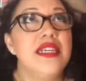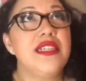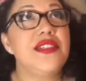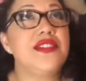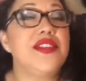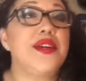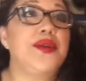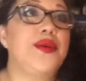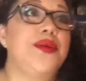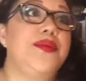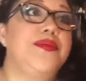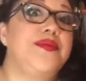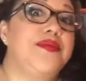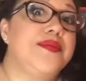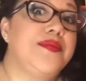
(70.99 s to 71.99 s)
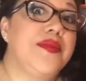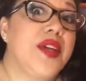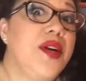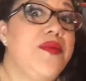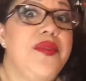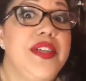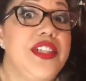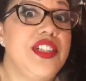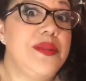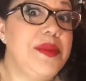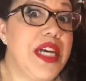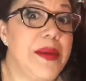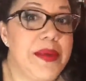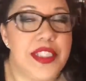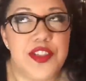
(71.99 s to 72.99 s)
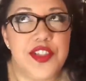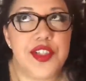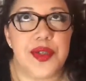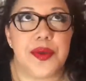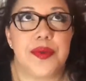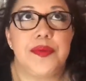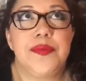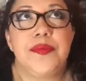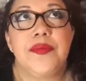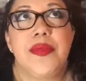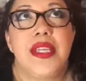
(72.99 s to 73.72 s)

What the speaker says: So hopefully it should be coming soon.